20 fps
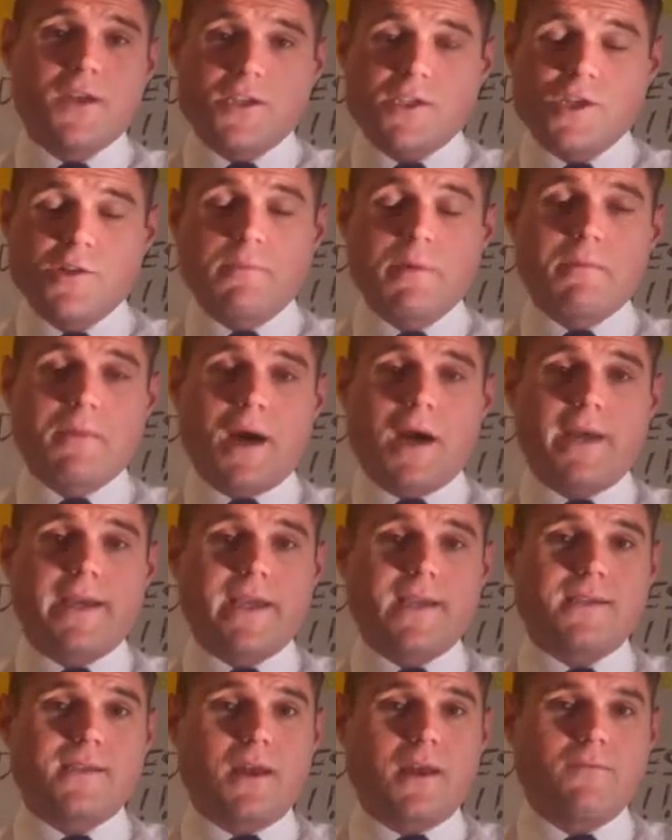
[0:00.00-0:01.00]

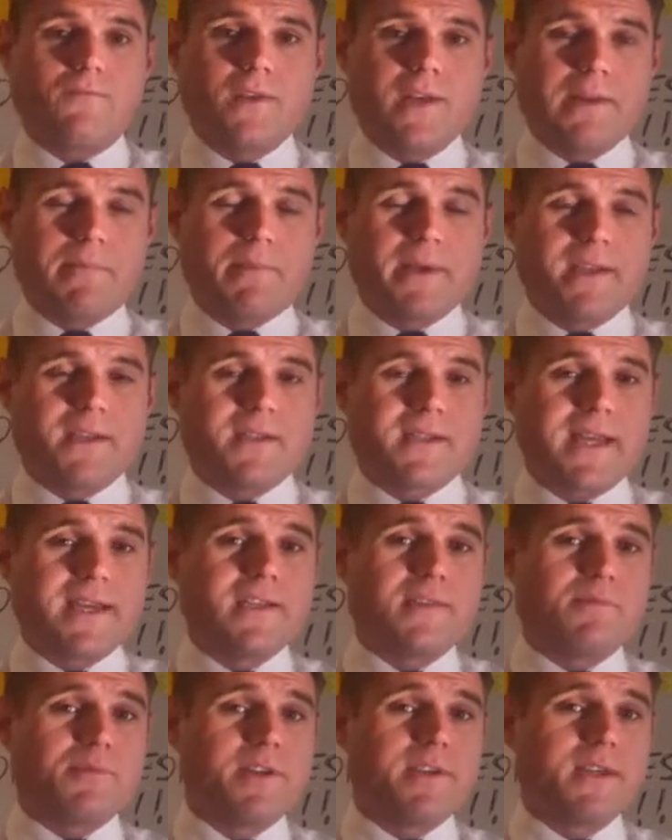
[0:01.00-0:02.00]
supermarkets like really big
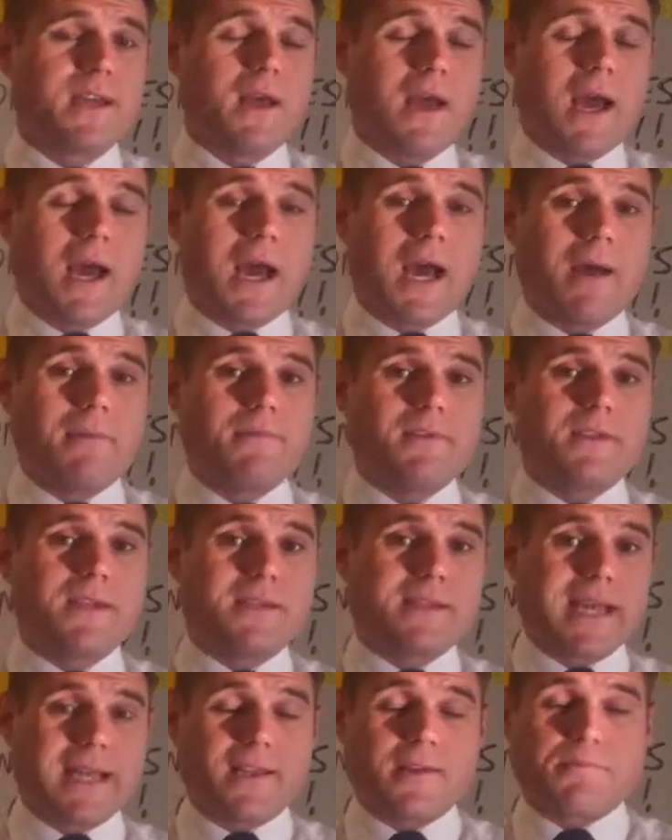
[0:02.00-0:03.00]
Sainsbury's
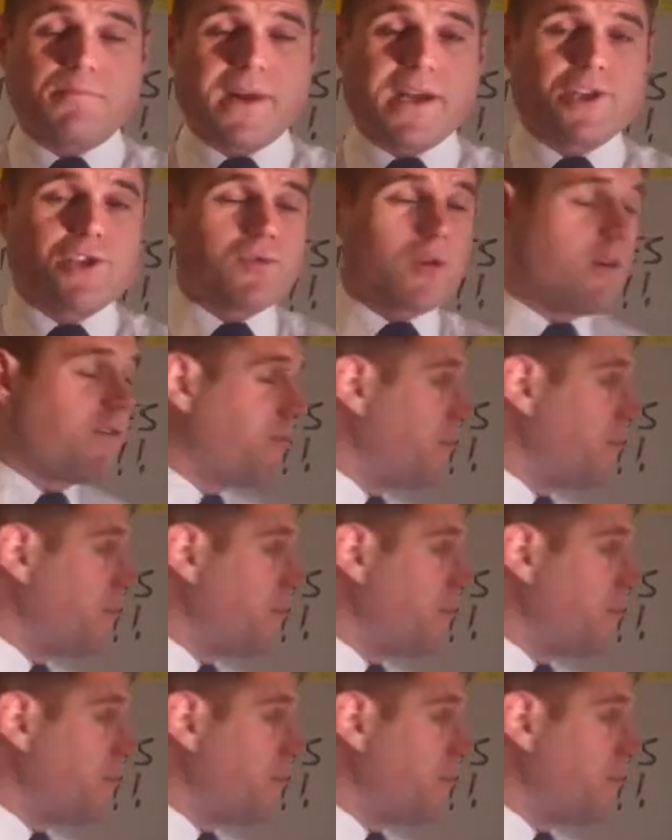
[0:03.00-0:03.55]
to take the pressure